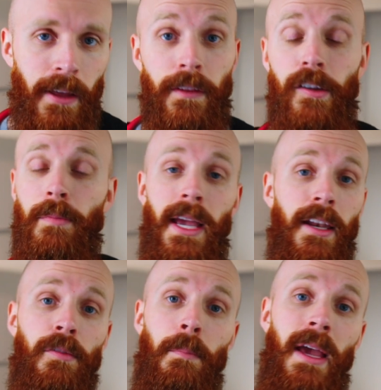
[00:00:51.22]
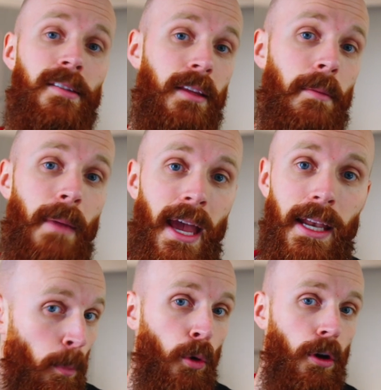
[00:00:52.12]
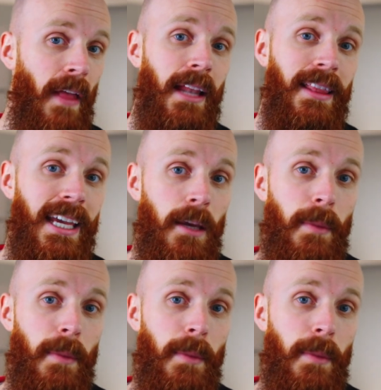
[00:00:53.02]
This man has basically made borderline league